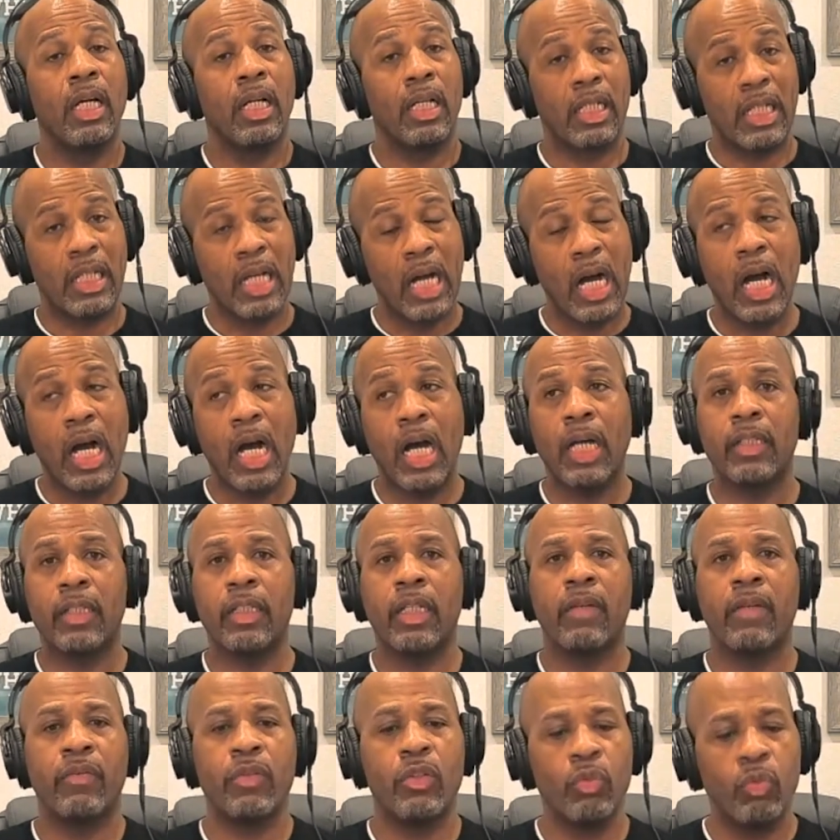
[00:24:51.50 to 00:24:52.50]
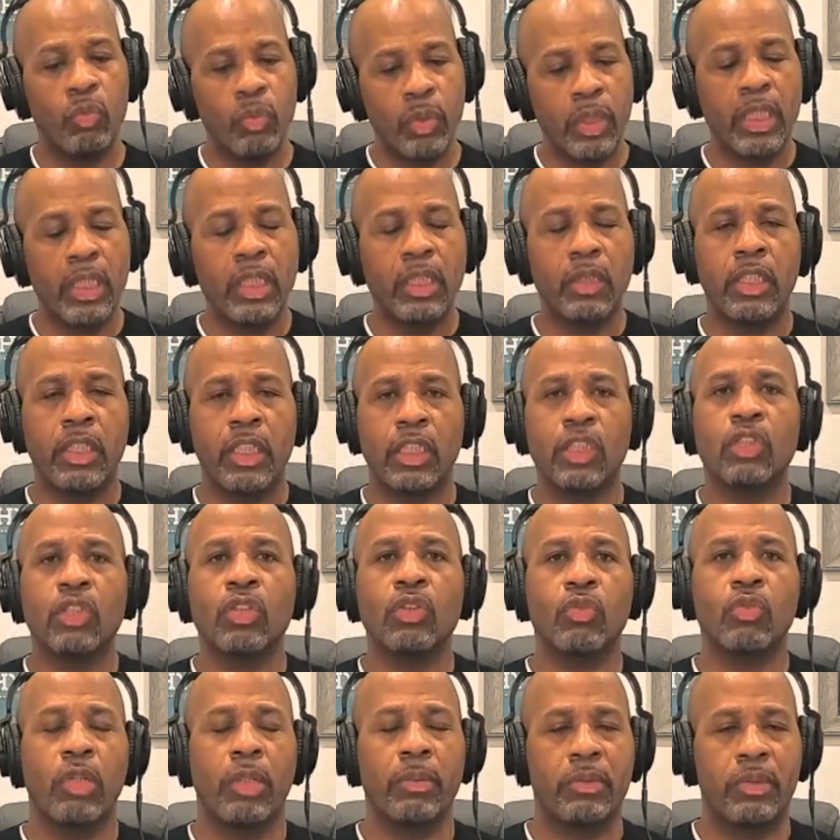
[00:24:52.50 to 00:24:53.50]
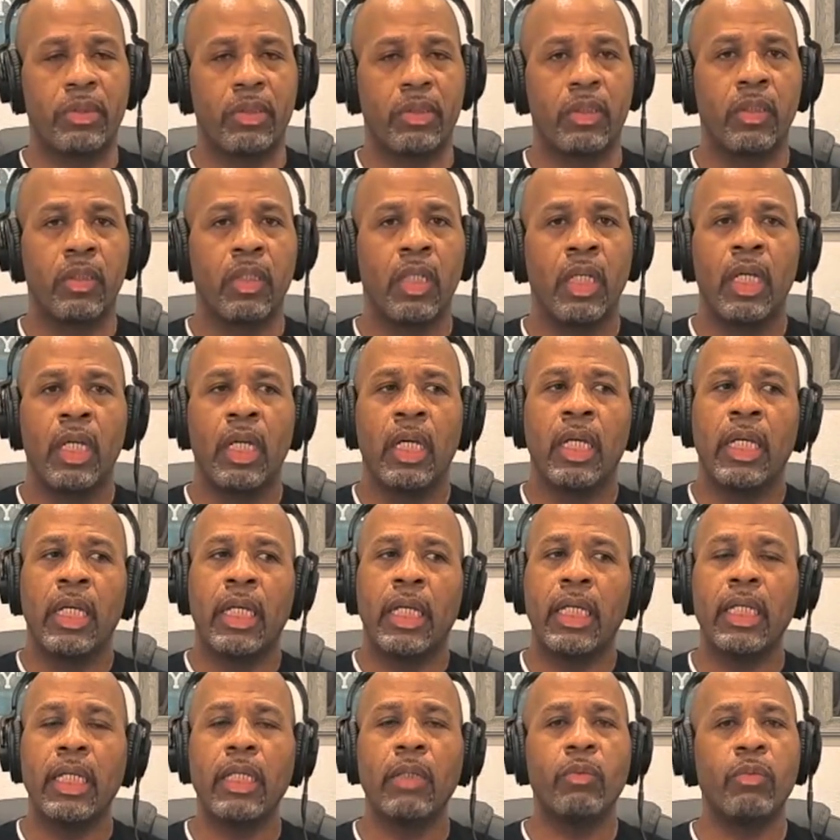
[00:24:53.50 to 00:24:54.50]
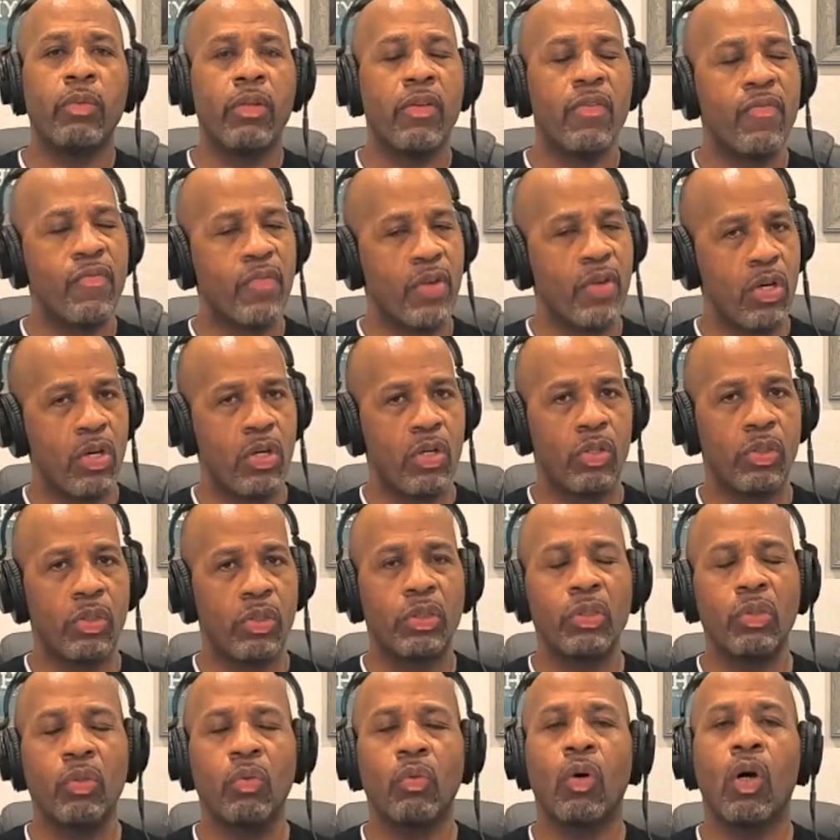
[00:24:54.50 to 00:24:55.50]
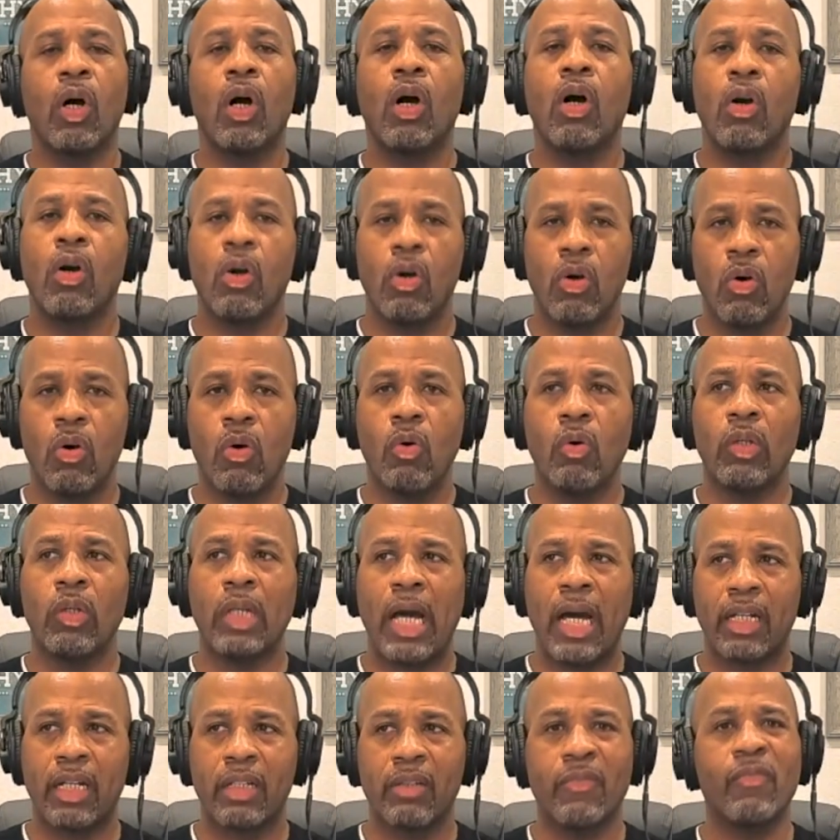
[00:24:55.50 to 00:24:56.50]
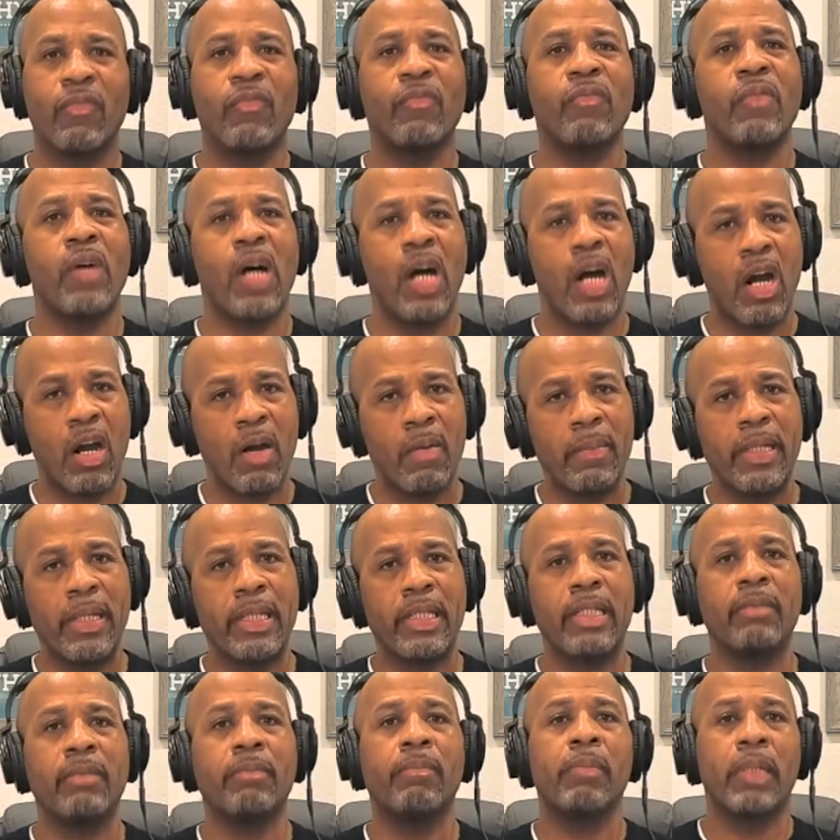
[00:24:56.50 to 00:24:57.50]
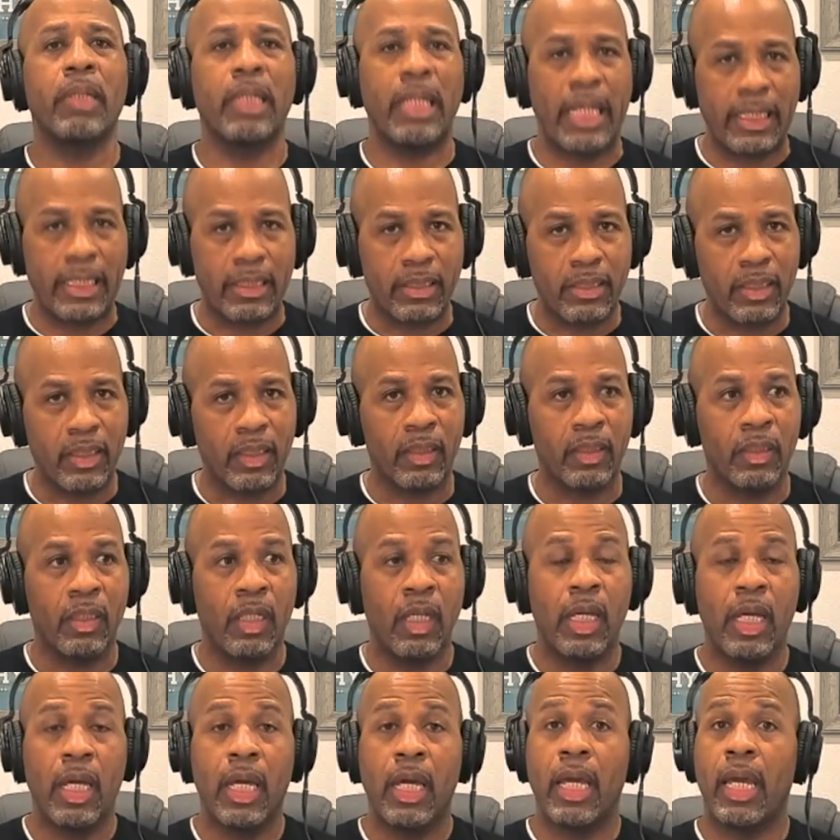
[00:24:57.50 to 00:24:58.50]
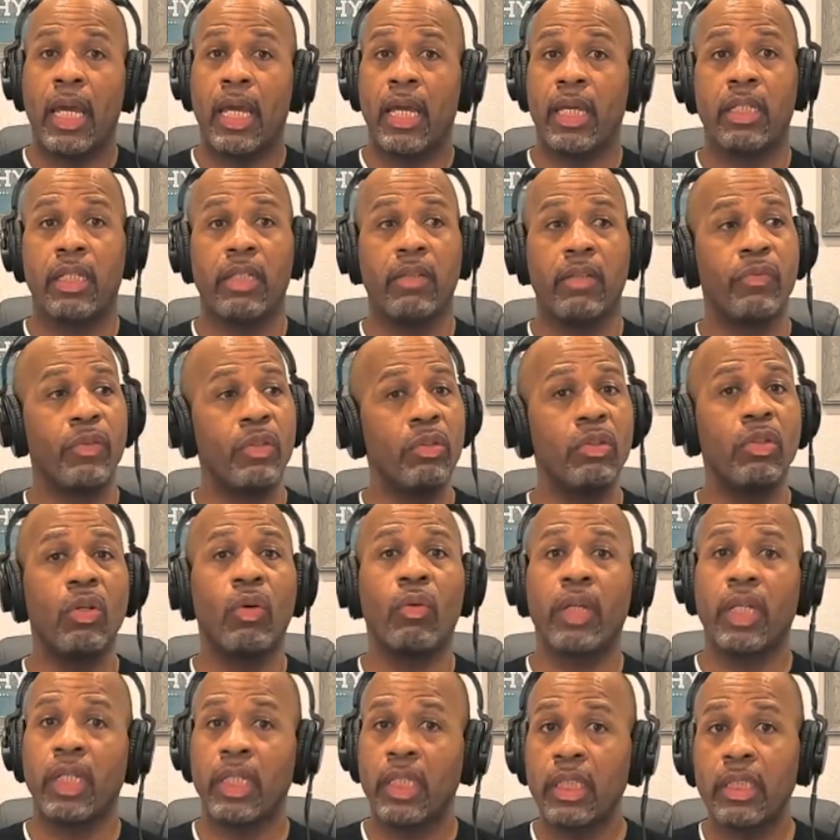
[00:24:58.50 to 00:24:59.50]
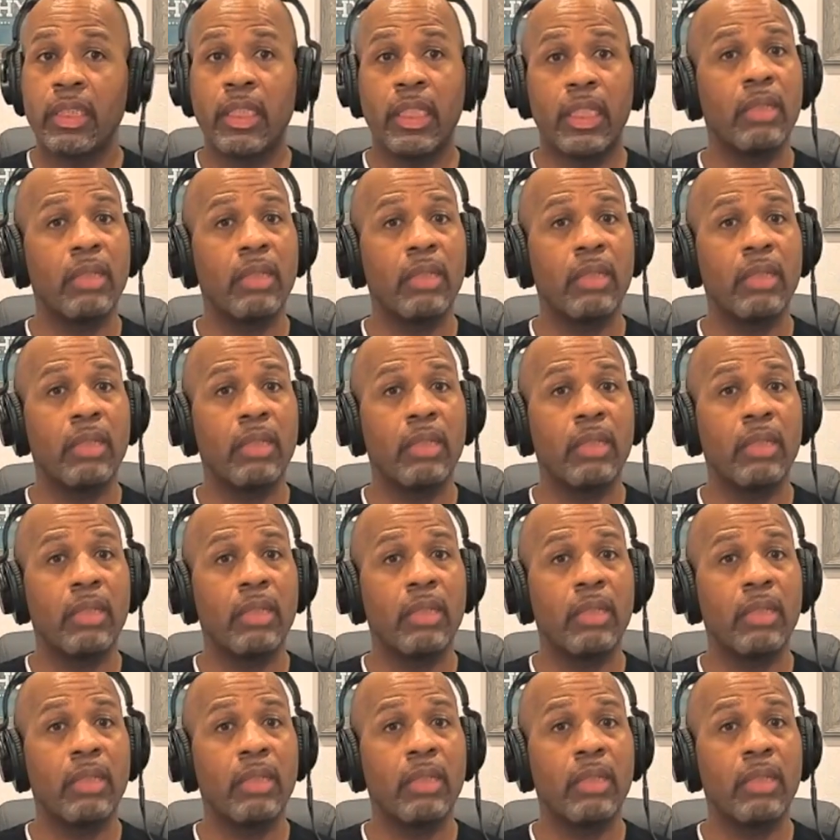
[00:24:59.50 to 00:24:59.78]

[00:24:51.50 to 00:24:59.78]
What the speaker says: God, if you read his scripture, he refers to a whole lot of farming and planting. And if you know anything